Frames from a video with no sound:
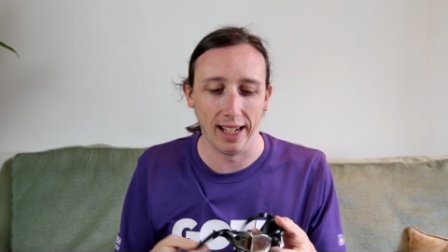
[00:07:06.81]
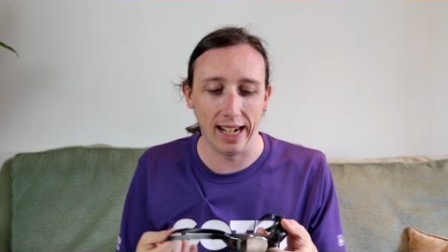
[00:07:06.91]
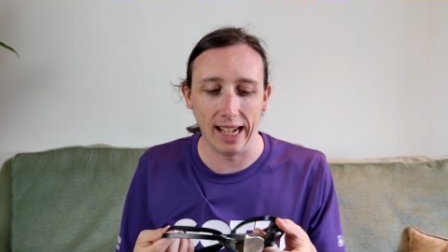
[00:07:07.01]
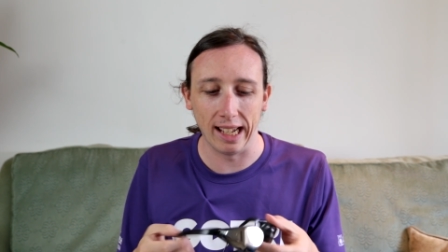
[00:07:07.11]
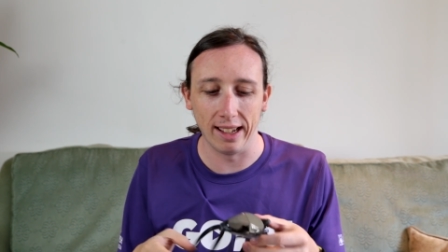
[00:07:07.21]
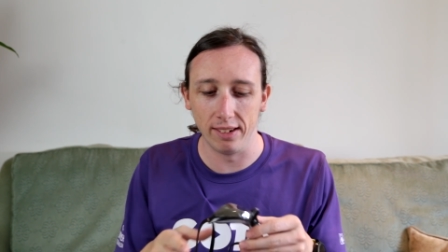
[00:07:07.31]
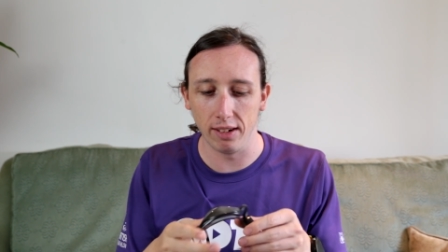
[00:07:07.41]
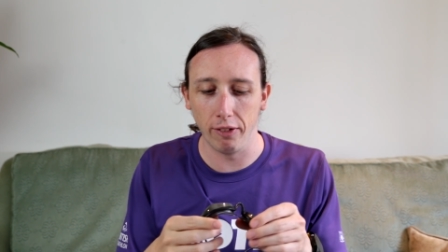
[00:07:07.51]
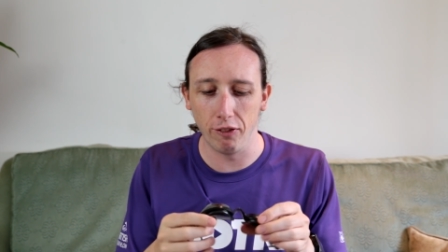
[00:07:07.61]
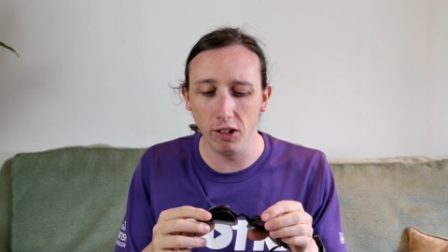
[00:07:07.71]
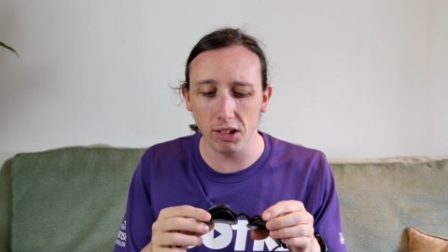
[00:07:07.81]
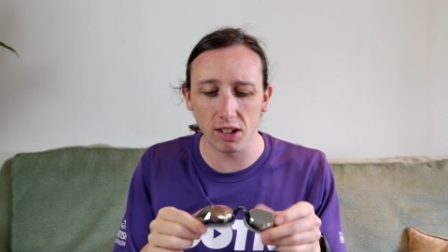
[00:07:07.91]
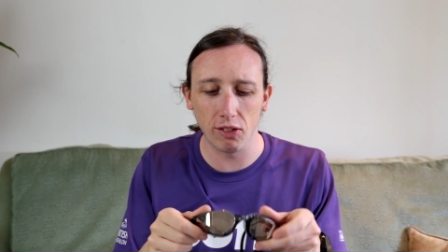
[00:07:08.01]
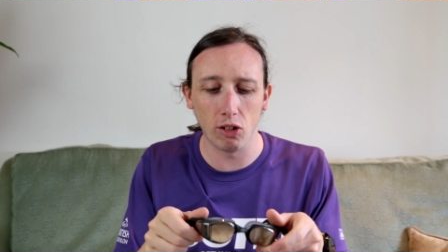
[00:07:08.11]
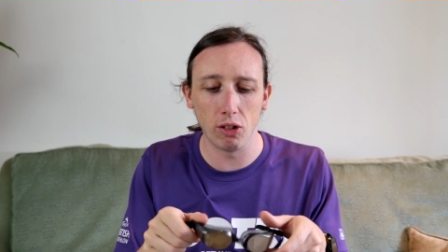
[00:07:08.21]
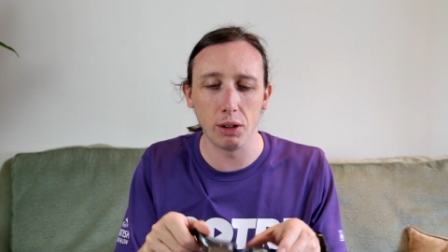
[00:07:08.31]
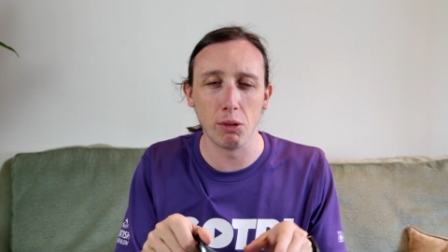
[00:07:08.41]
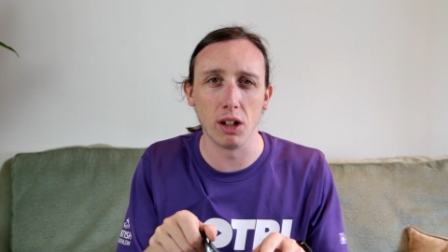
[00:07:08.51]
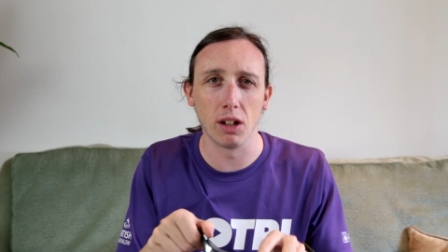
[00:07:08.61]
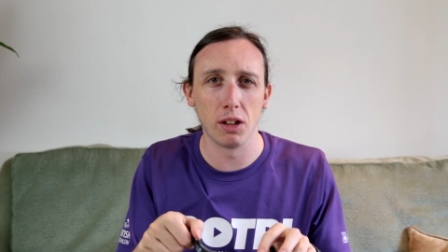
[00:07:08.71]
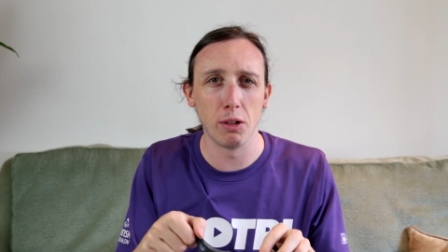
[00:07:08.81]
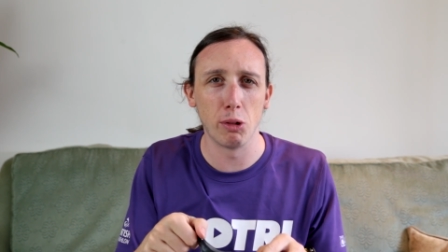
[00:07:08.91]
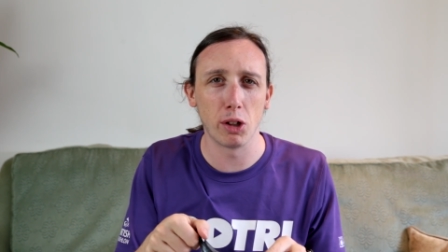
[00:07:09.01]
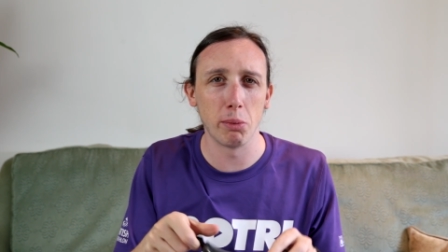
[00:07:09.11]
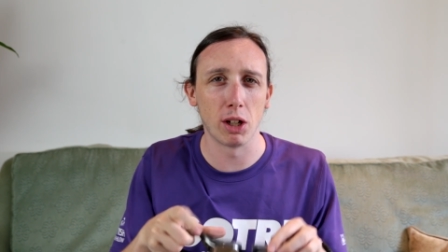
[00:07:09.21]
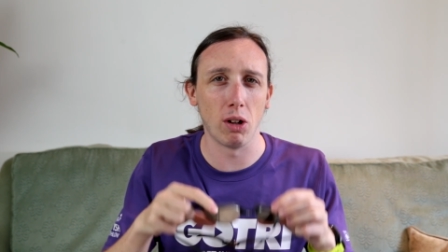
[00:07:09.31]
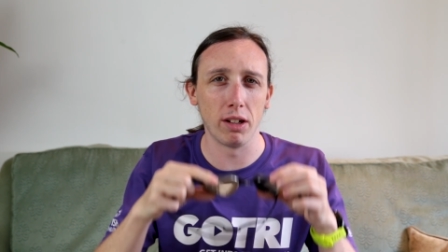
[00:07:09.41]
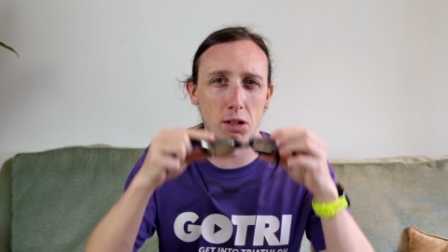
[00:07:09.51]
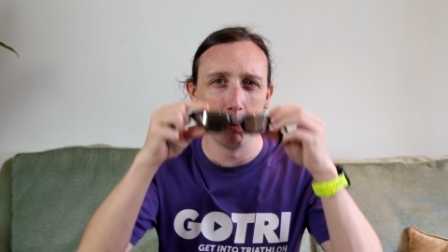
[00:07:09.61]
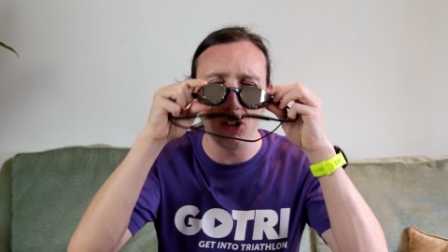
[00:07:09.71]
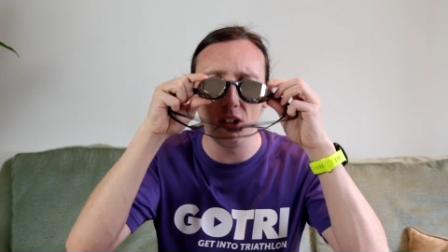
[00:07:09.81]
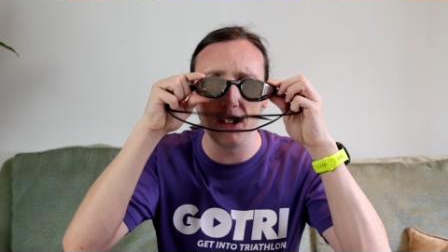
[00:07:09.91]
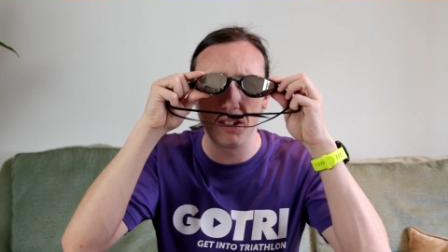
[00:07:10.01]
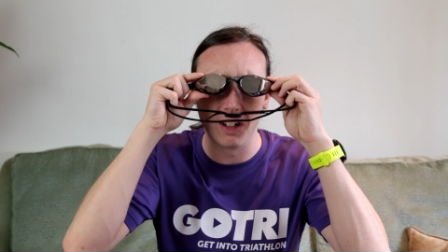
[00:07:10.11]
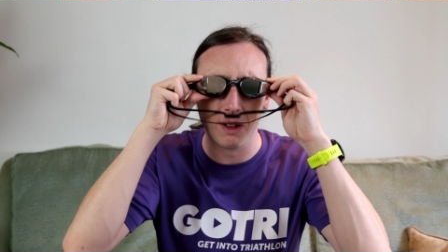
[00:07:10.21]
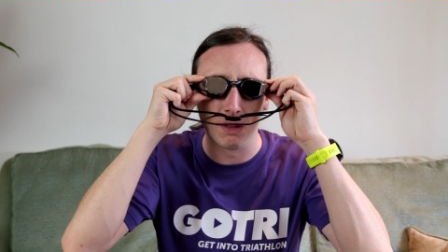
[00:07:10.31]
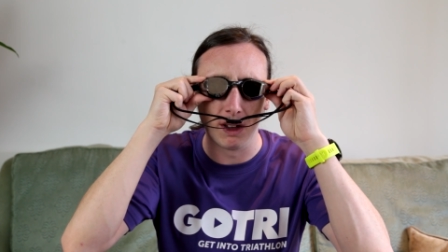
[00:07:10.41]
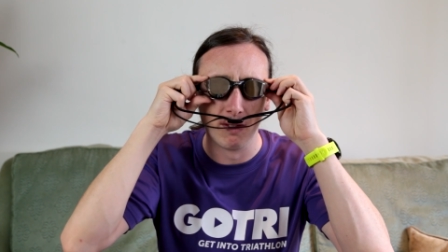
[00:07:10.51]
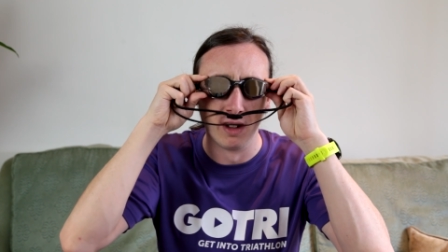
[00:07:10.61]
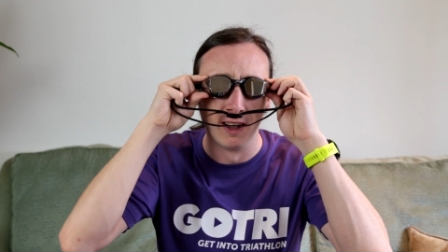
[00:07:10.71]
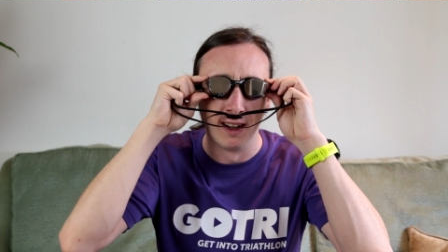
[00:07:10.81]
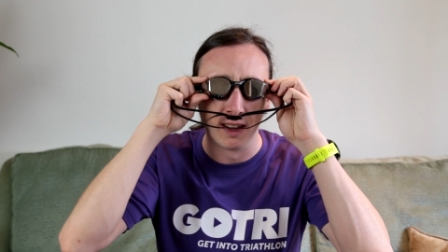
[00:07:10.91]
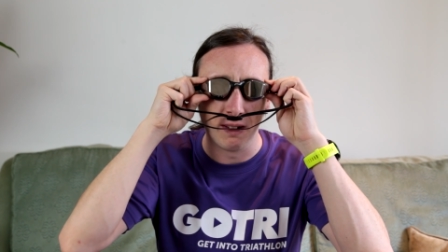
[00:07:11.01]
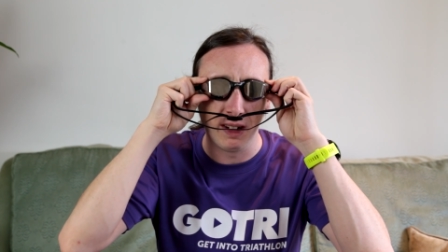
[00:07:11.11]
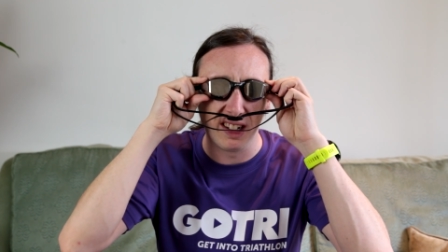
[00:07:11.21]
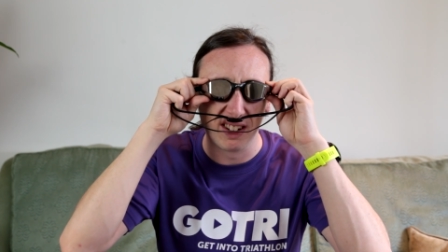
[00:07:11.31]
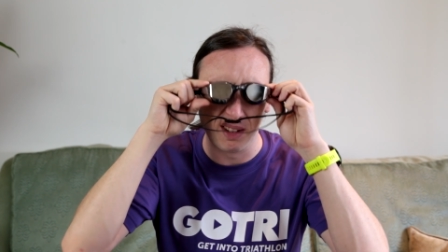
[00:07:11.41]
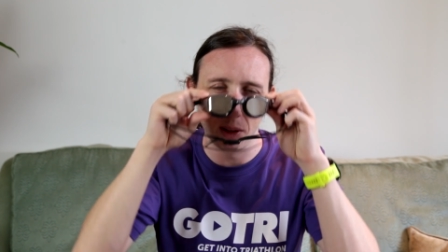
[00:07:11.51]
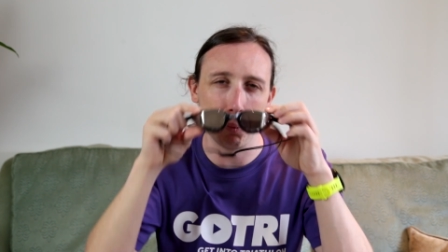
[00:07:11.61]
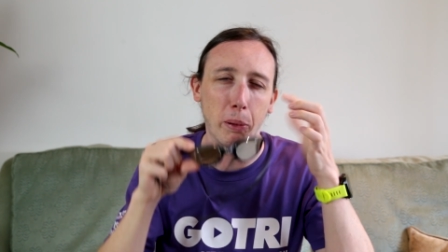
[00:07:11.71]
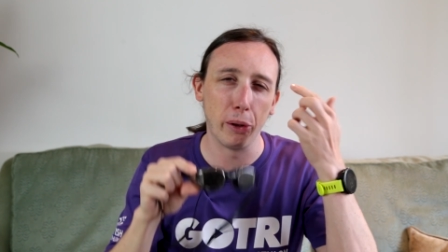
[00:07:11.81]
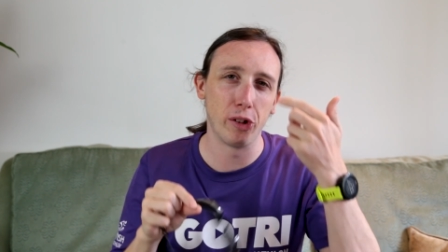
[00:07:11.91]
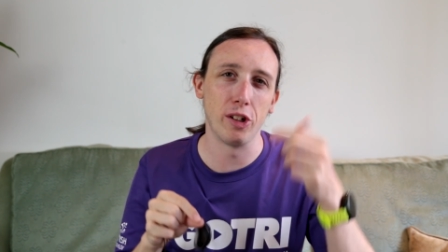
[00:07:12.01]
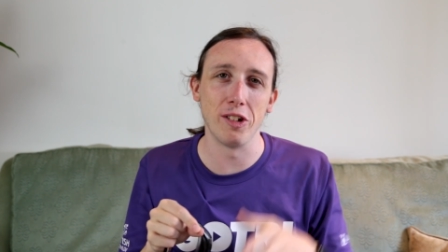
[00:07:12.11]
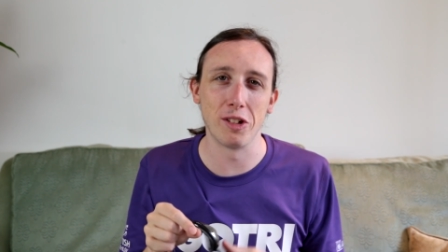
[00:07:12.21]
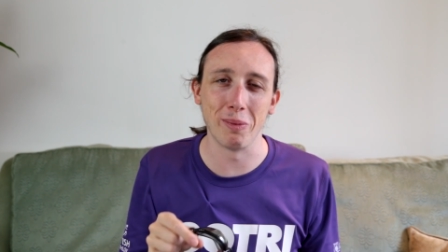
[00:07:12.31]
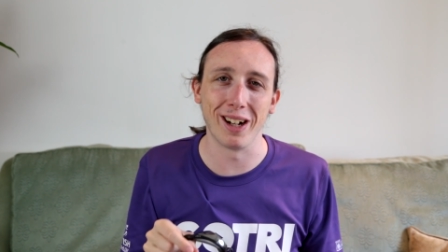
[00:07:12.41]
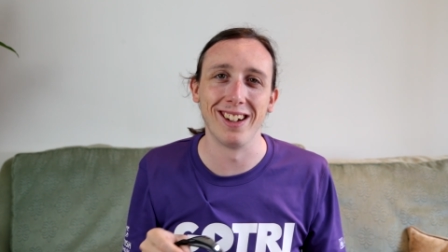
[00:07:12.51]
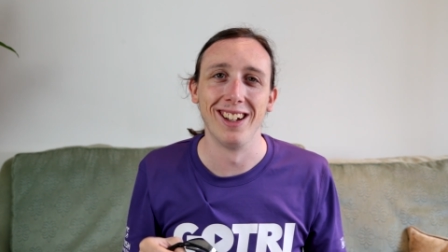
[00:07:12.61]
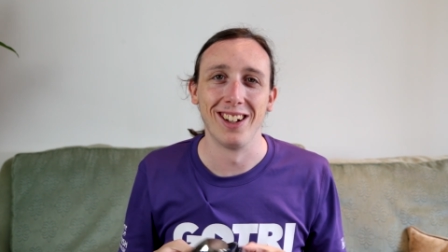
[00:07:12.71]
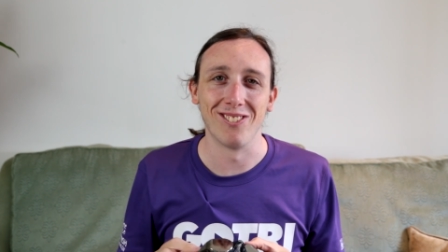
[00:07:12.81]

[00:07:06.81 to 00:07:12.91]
and at first I thought they were going to be quite small, in terms of they really seem to push into my